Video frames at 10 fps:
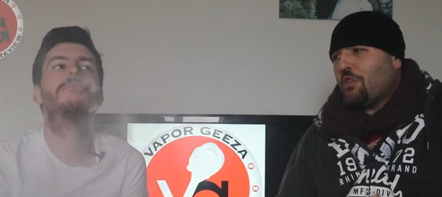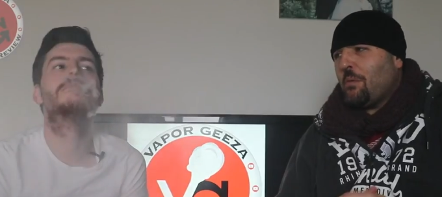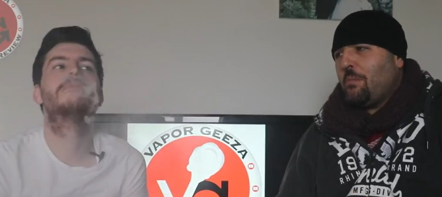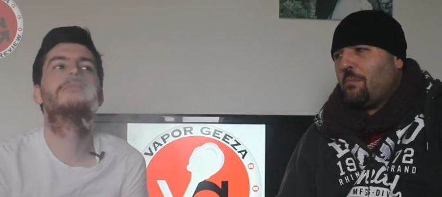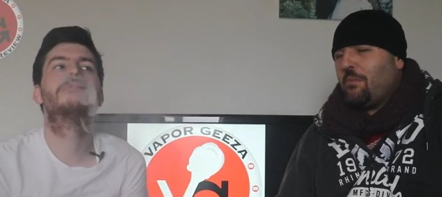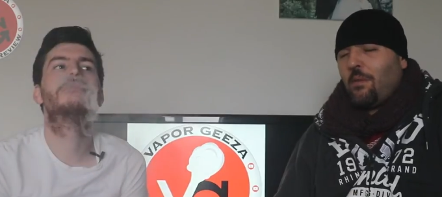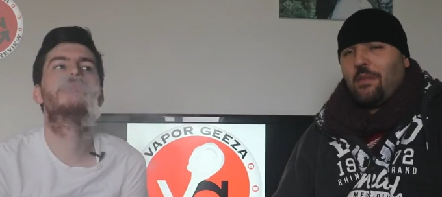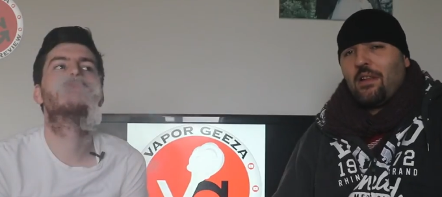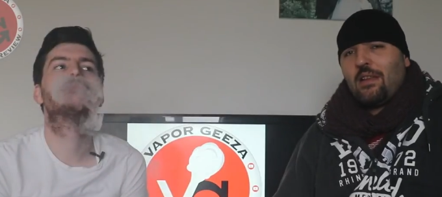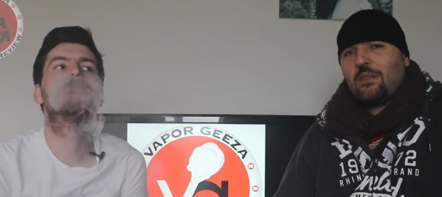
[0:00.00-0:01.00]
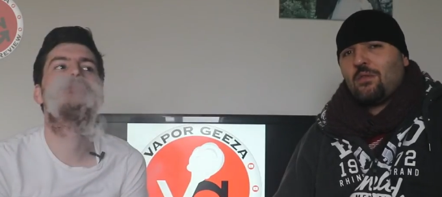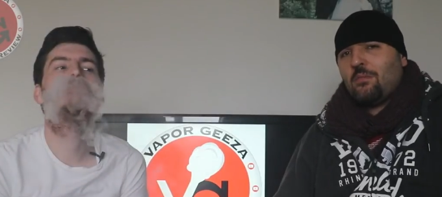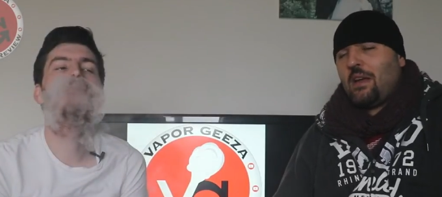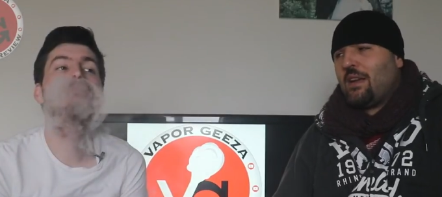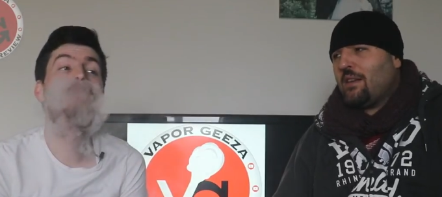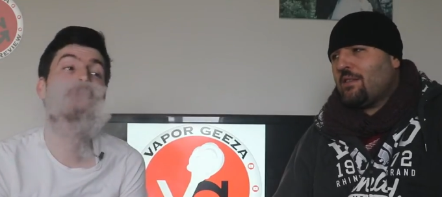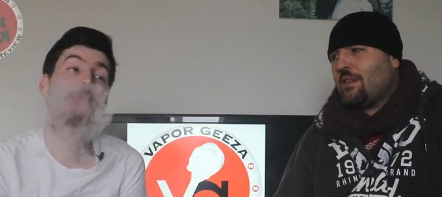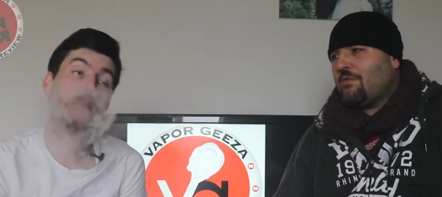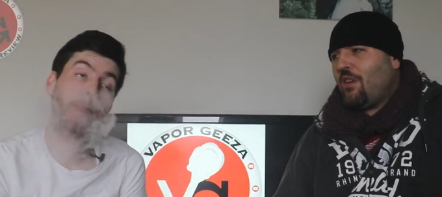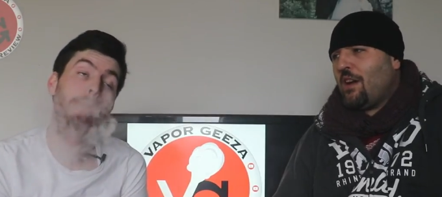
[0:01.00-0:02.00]
Speaker 1: I'm, a, I'm that, am sort of man. That's
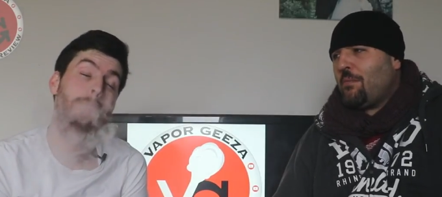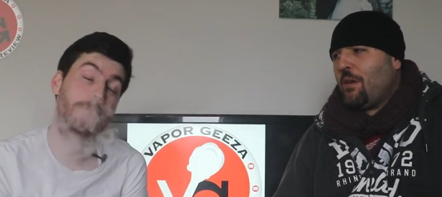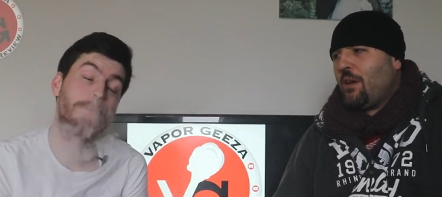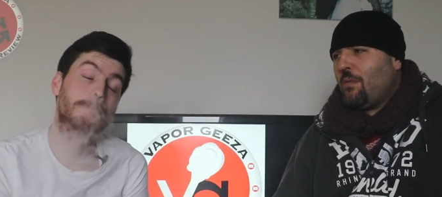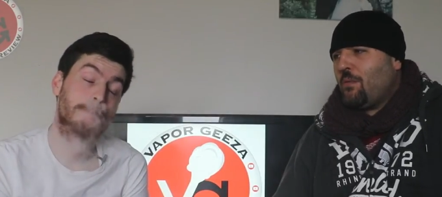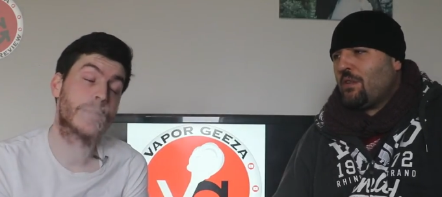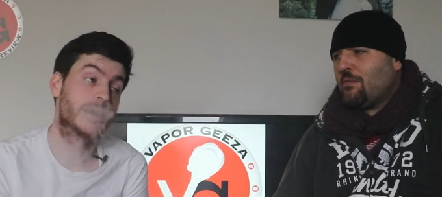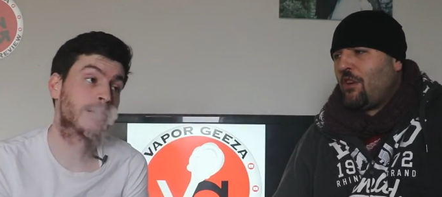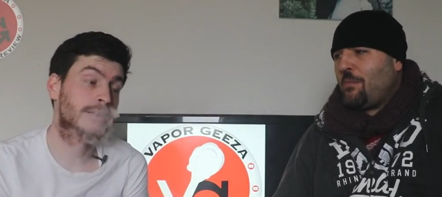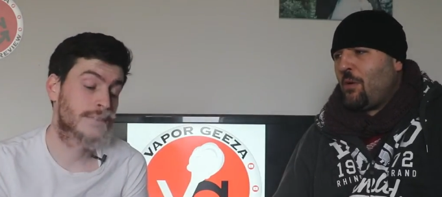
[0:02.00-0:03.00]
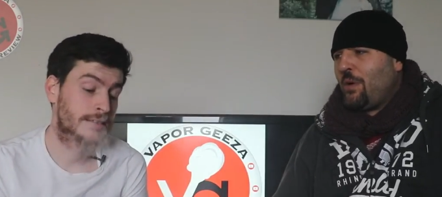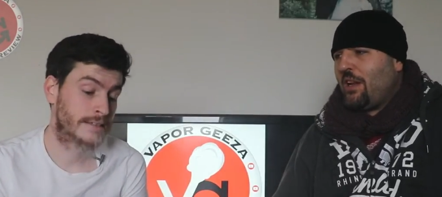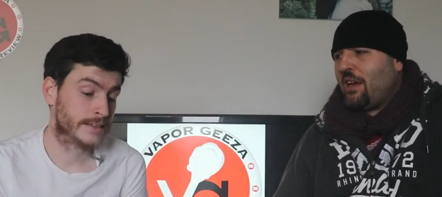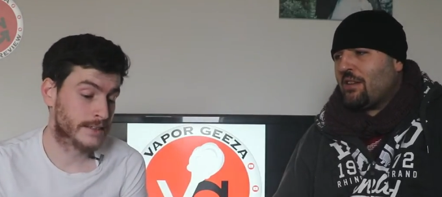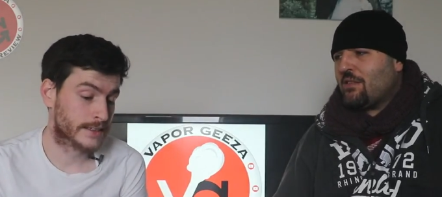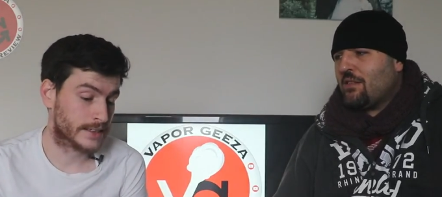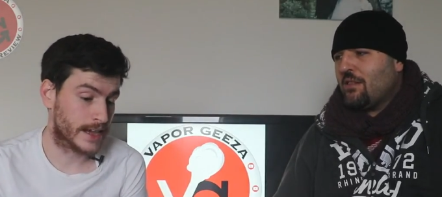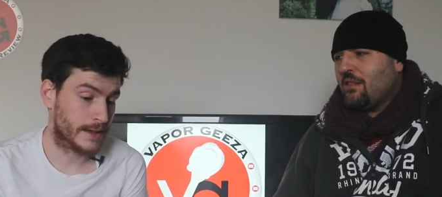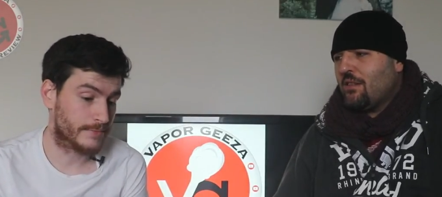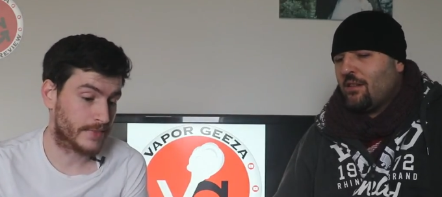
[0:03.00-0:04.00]
that's right my that's right in my wheelhouse.
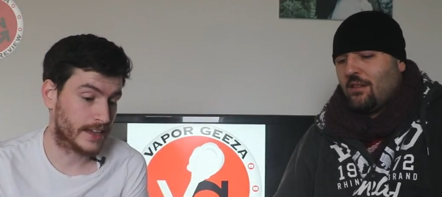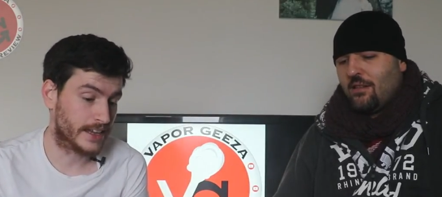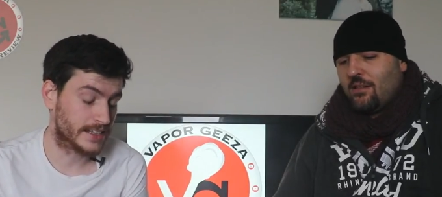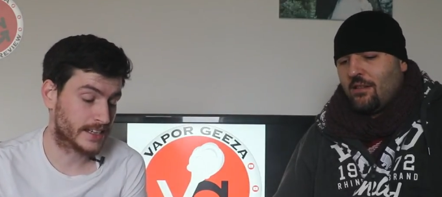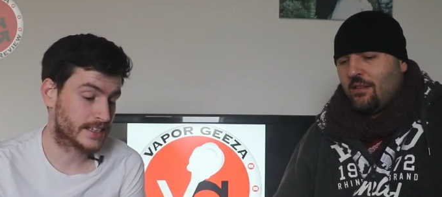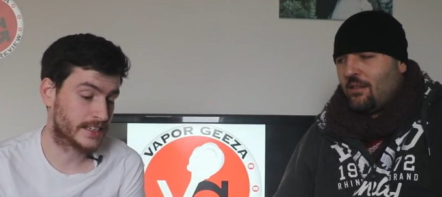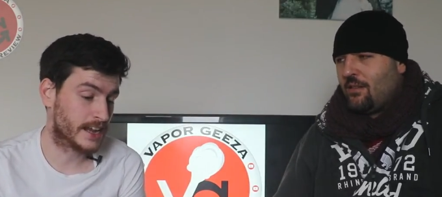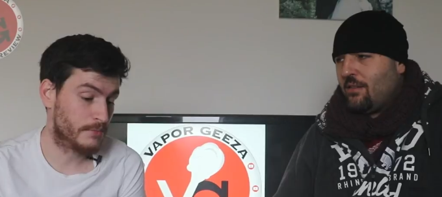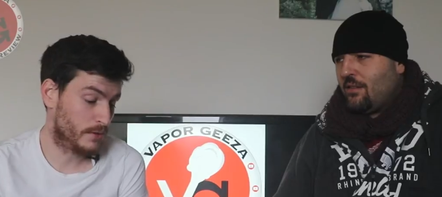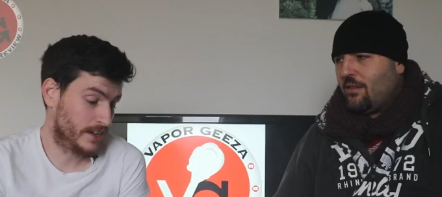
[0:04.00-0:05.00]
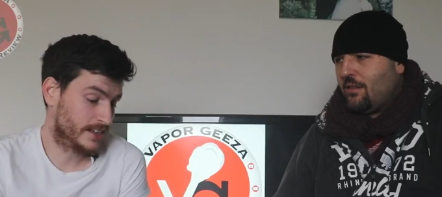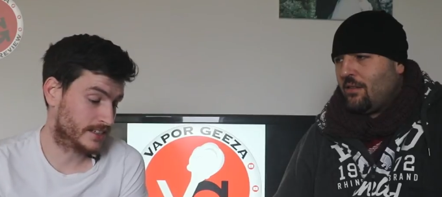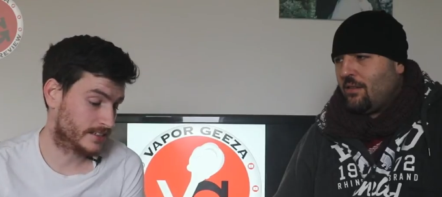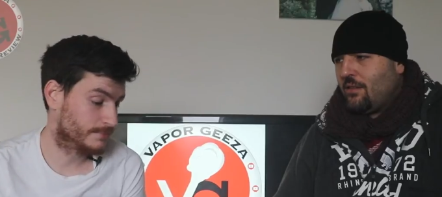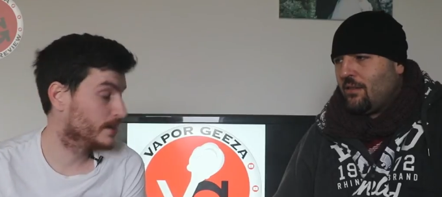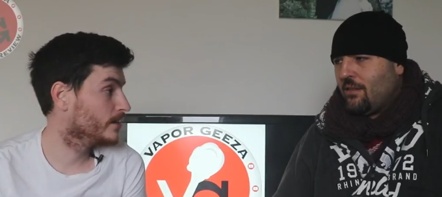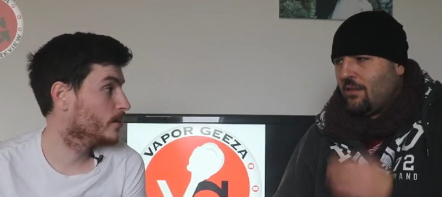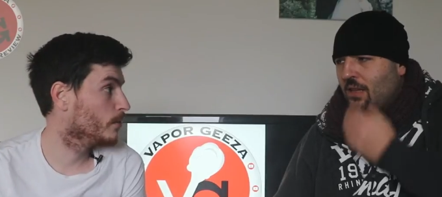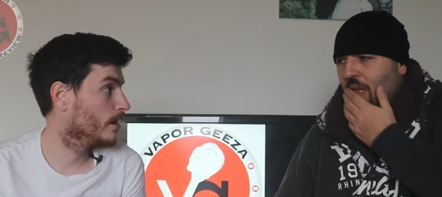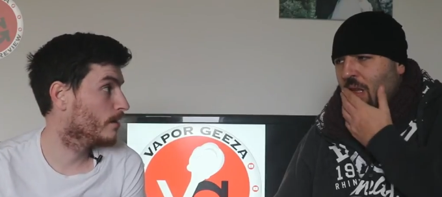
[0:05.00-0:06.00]
Speaker 2: Yeah, it is. It's the same. No, it is. It's me and
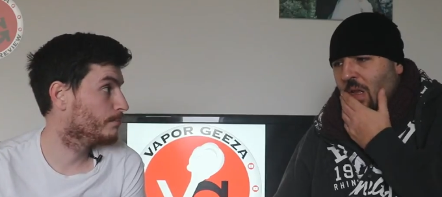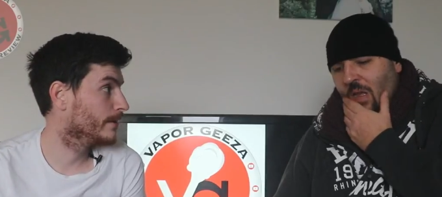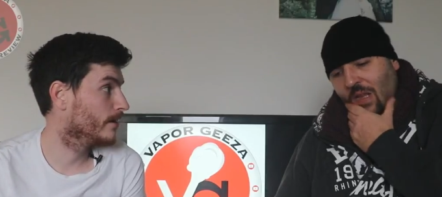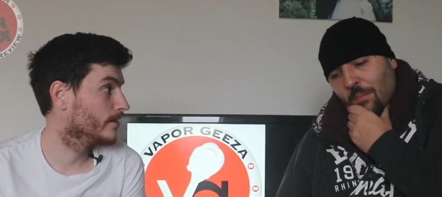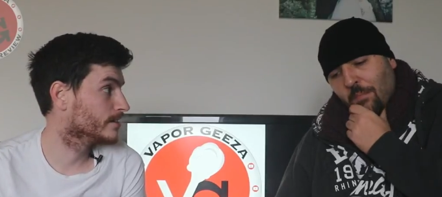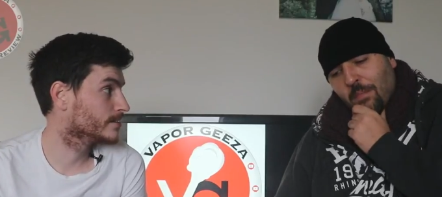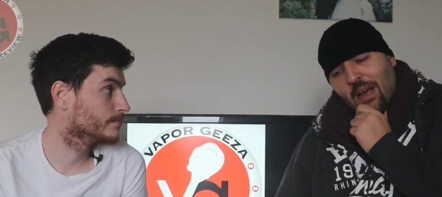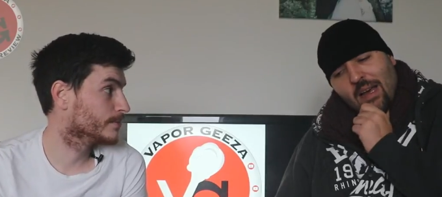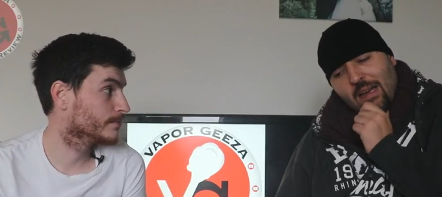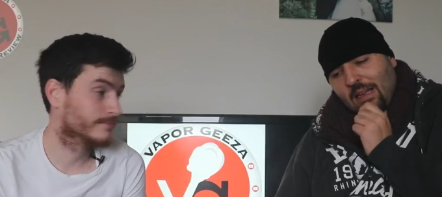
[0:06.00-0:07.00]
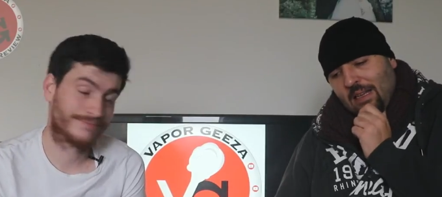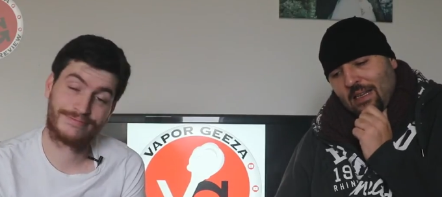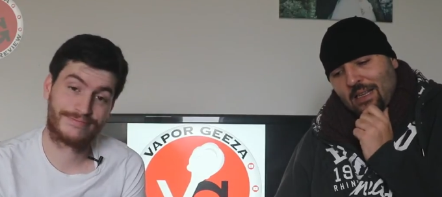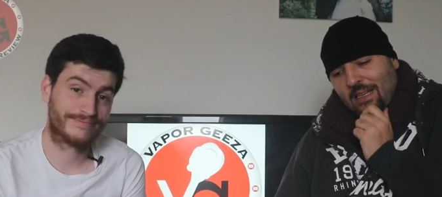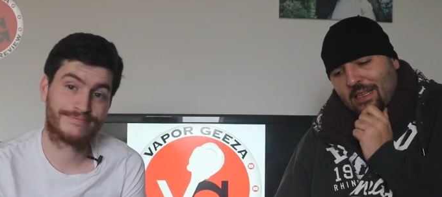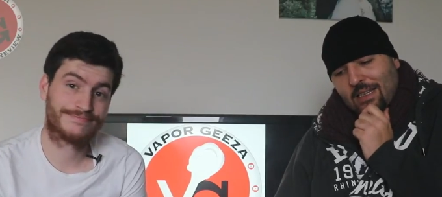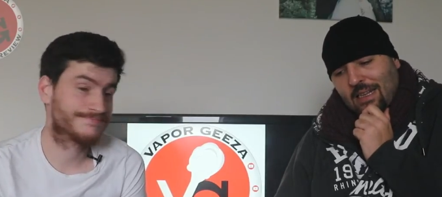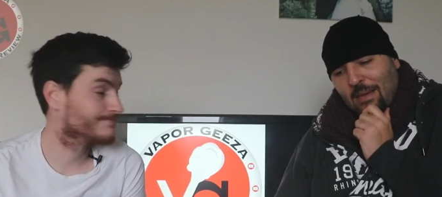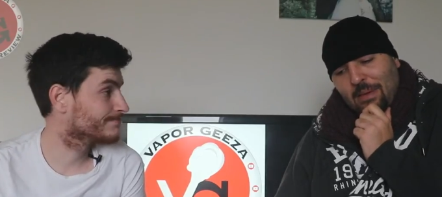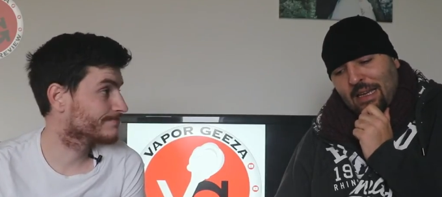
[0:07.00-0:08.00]
you. We are bananas. But
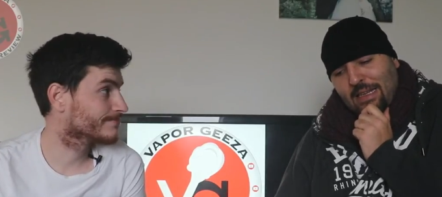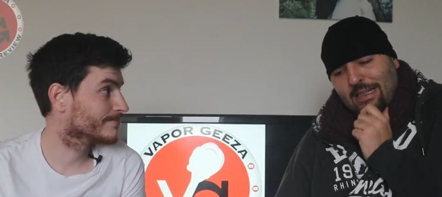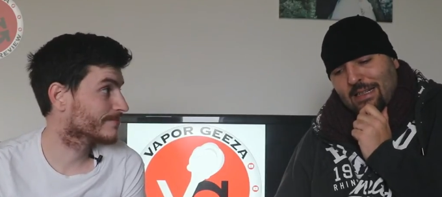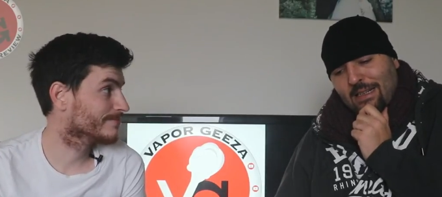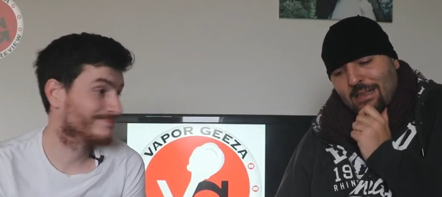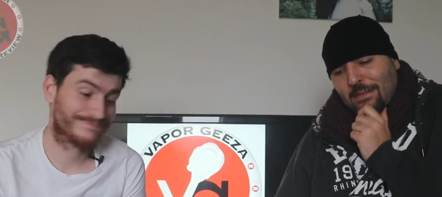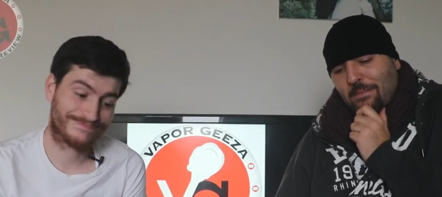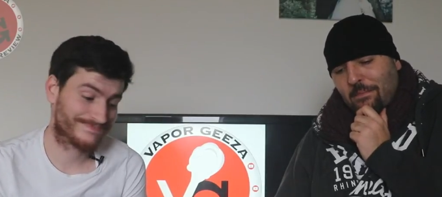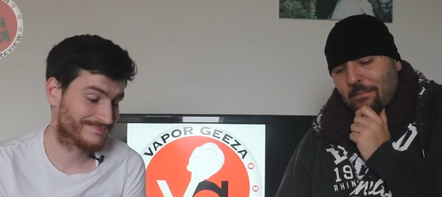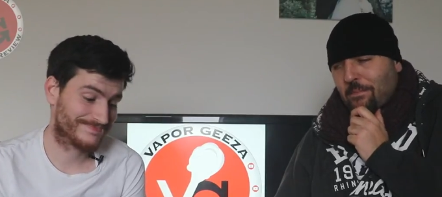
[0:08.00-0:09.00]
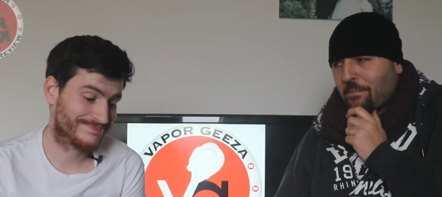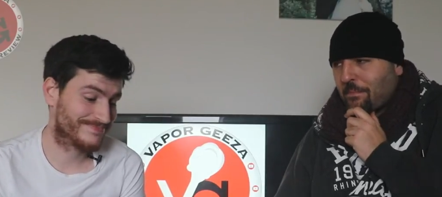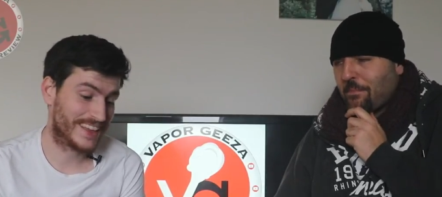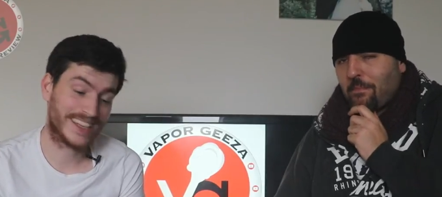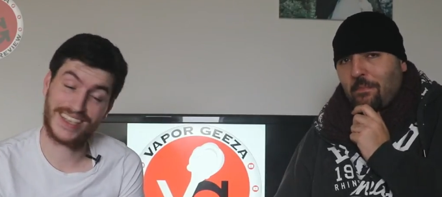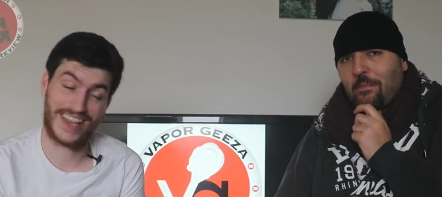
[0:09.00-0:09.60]
Speaker 1: that peach, it's